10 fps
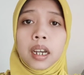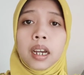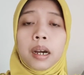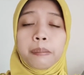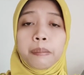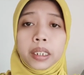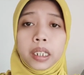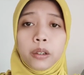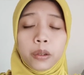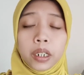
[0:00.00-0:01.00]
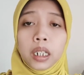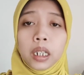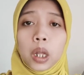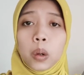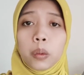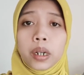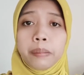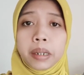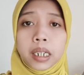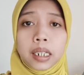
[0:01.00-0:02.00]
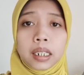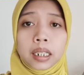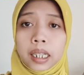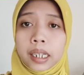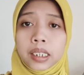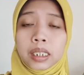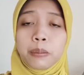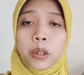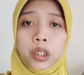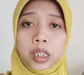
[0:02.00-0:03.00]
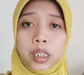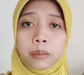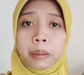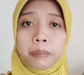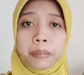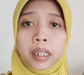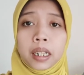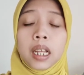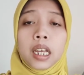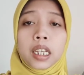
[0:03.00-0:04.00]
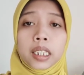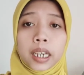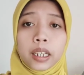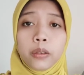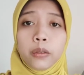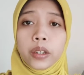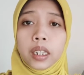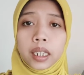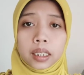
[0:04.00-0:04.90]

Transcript: but even lower middle class business people can feel it,